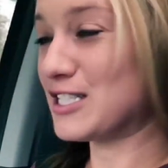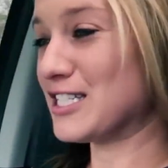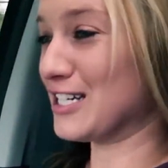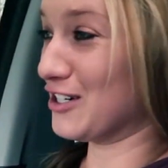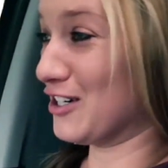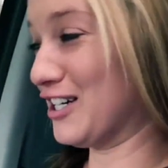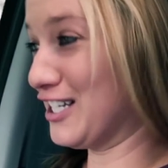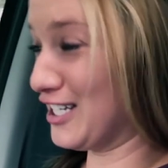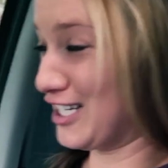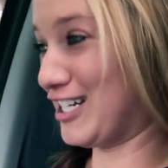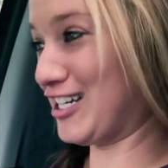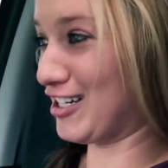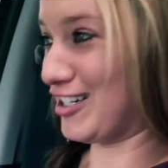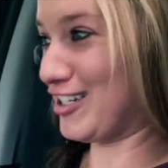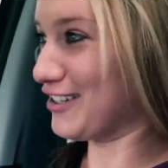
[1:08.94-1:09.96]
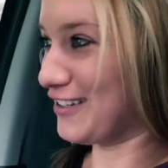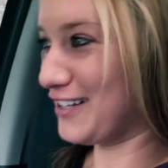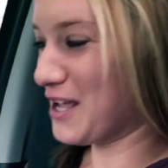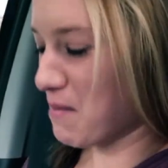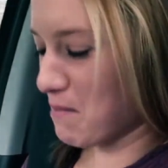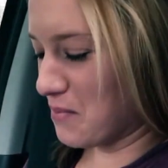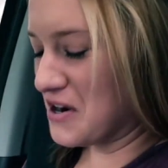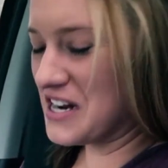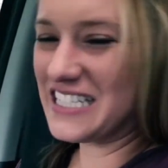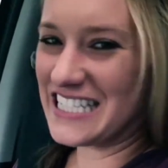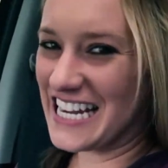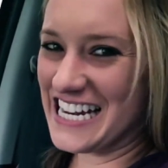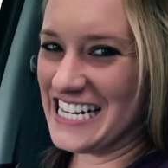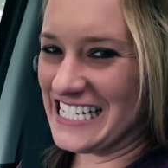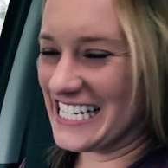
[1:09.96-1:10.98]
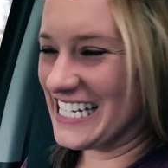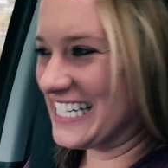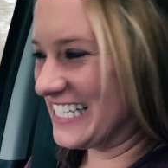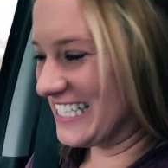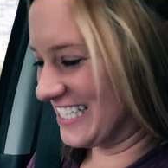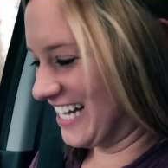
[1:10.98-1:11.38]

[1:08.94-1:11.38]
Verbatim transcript: I'm just in here like da, da, da, da, da. Pretending.